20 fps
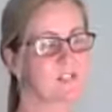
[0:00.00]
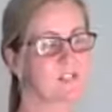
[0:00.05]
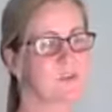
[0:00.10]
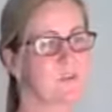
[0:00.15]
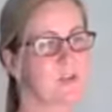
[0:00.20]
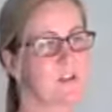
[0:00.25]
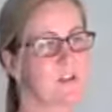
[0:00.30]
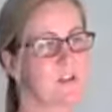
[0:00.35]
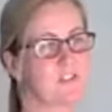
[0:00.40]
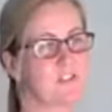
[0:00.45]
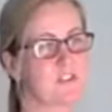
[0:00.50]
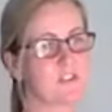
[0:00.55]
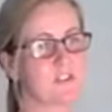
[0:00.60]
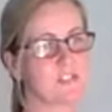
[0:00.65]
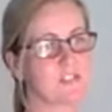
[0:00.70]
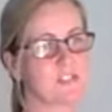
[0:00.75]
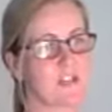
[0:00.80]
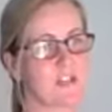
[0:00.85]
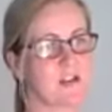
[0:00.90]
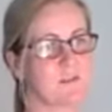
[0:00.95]
So when I
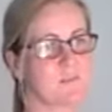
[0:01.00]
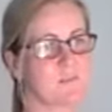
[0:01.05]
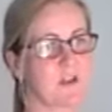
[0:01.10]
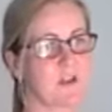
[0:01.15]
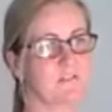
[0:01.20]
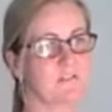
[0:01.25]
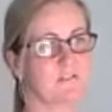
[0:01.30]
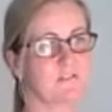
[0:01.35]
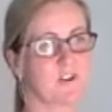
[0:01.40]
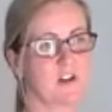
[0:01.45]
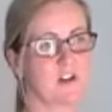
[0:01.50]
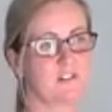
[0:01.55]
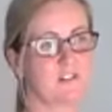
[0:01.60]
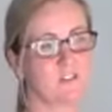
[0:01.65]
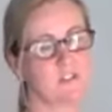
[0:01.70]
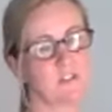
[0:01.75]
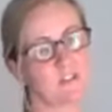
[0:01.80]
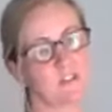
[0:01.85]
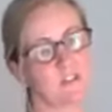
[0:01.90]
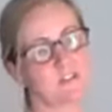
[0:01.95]
first got involved or